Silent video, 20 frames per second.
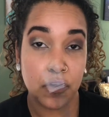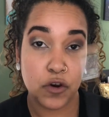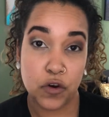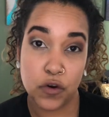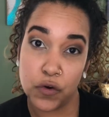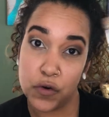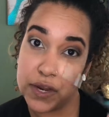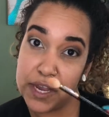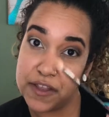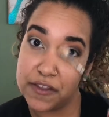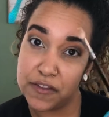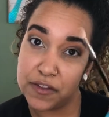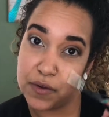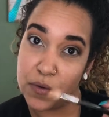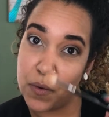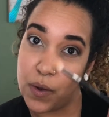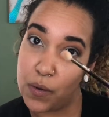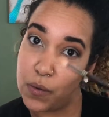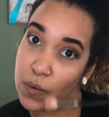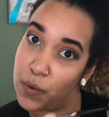crease,
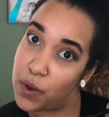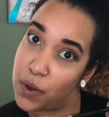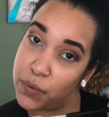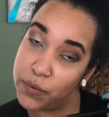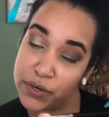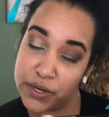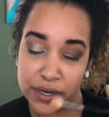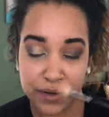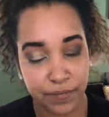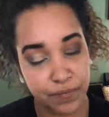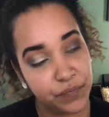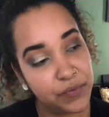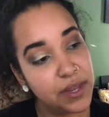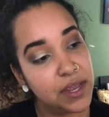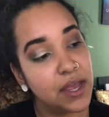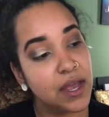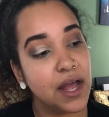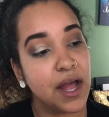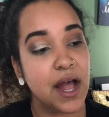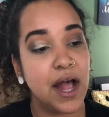quote unquote.
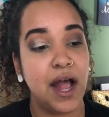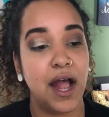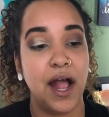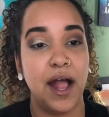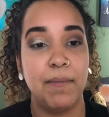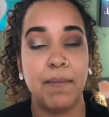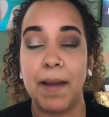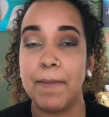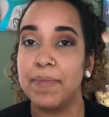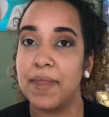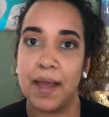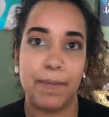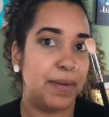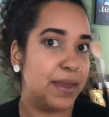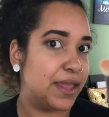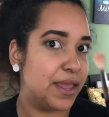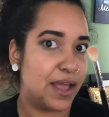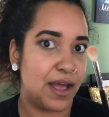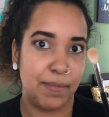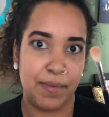I'm not
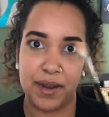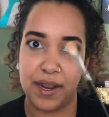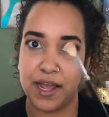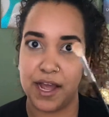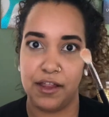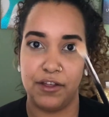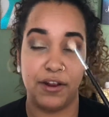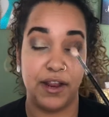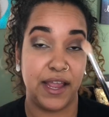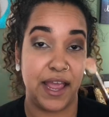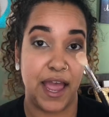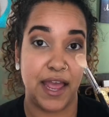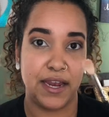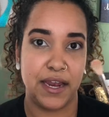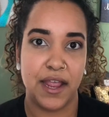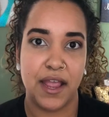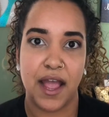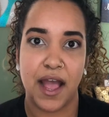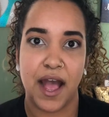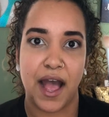picking up any color
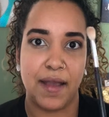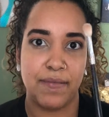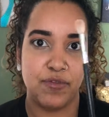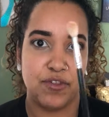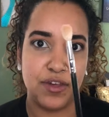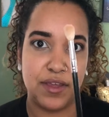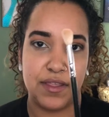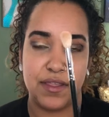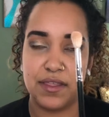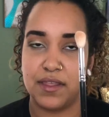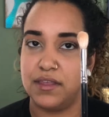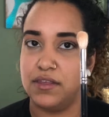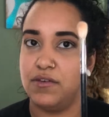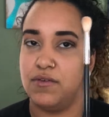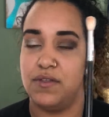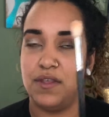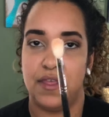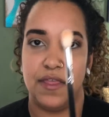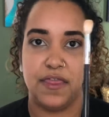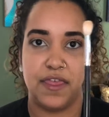again. I'm just
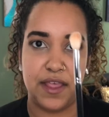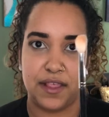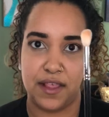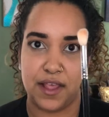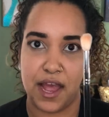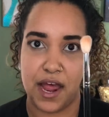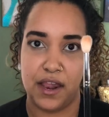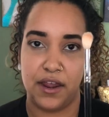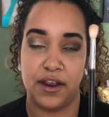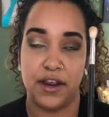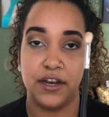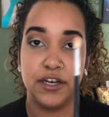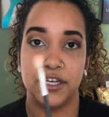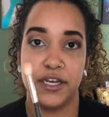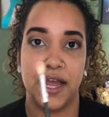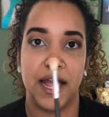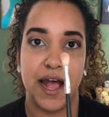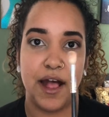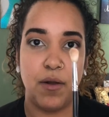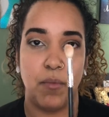using this color
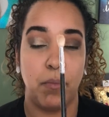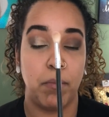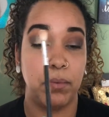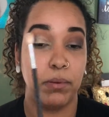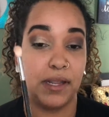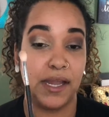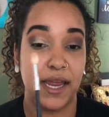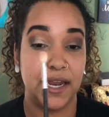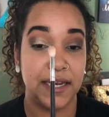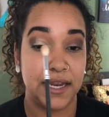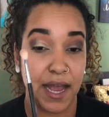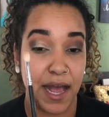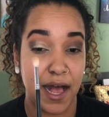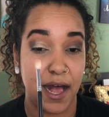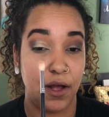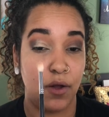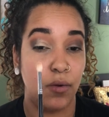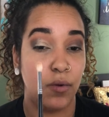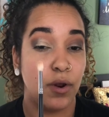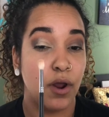to help blend
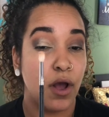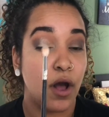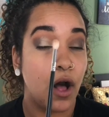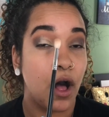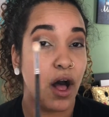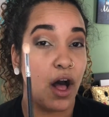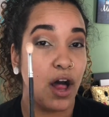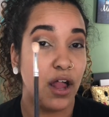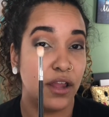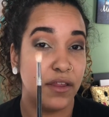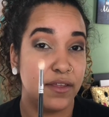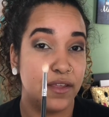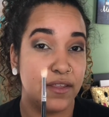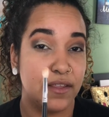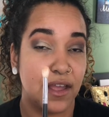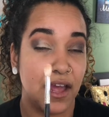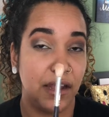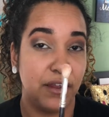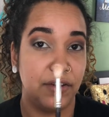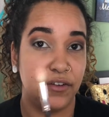out all of
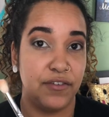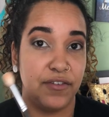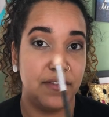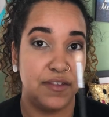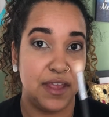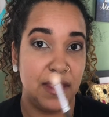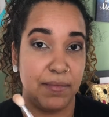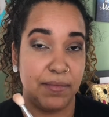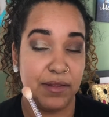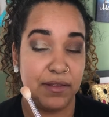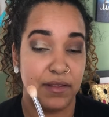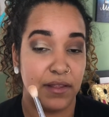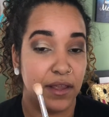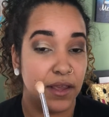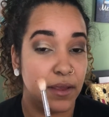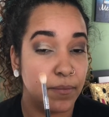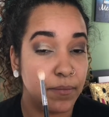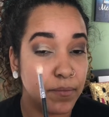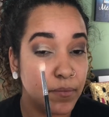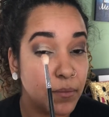these colors
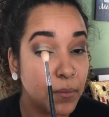seamlessly.